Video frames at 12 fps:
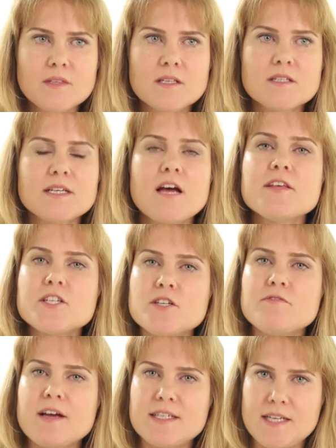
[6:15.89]
So now that
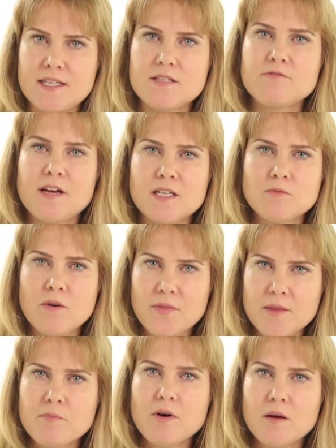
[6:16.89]
you've identified what
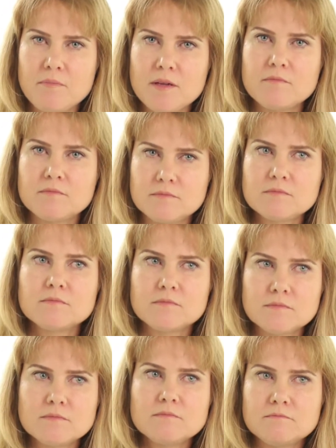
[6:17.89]
the problem
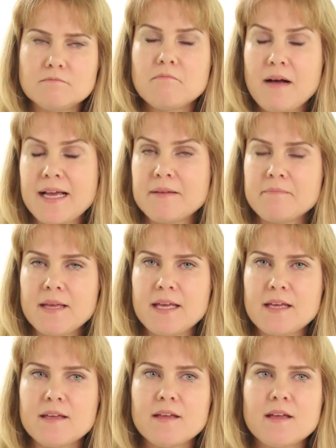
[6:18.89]
might
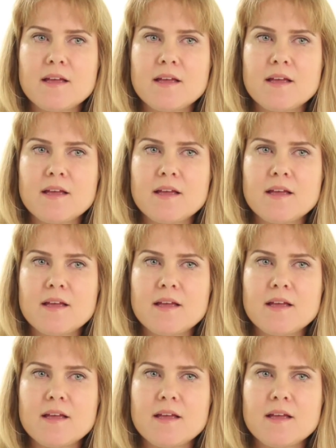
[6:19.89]
be,